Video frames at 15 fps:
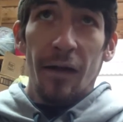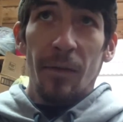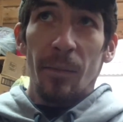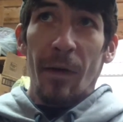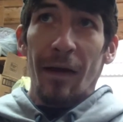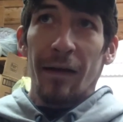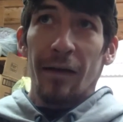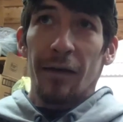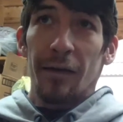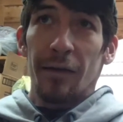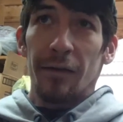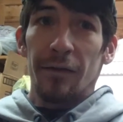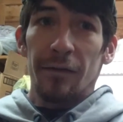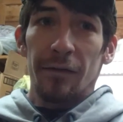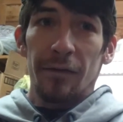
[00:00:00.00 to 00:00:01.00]
My
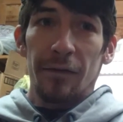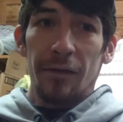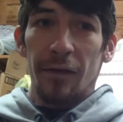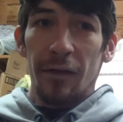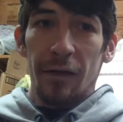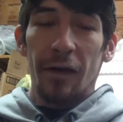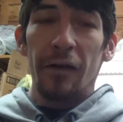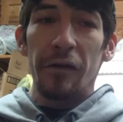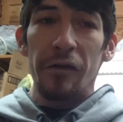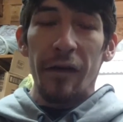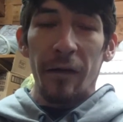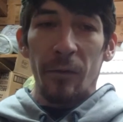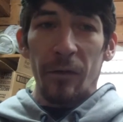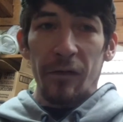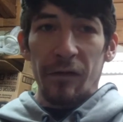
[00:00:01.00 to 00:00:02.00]
another thing with the